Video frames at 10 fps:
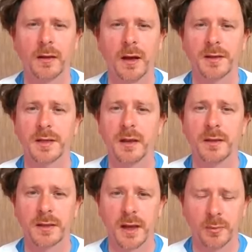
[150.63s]
I say the
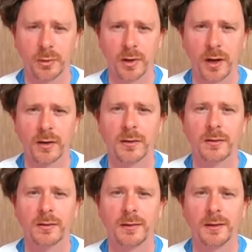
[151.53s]
same prayer,
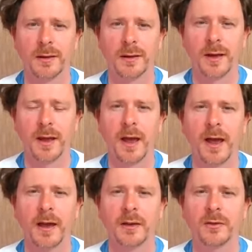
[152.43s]

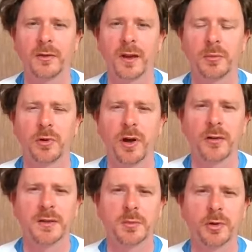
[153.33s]
and that prayer
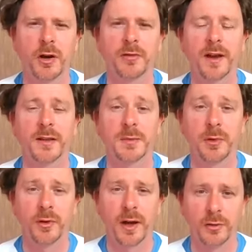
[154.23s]
is a prayer of
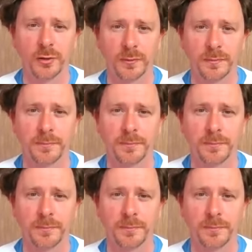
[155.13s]
inspiration.